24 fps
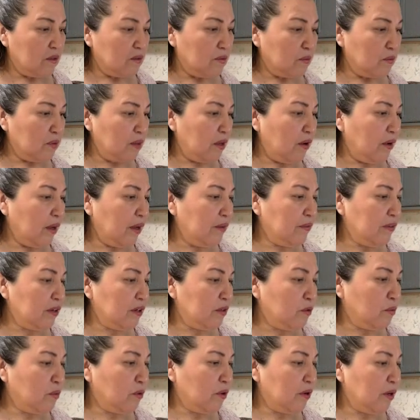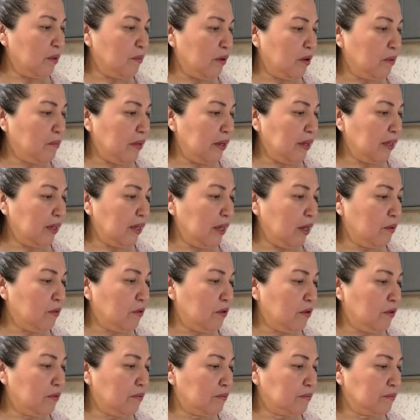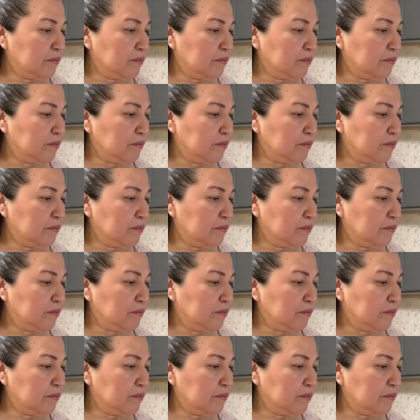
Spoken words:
without having to worry about my counter.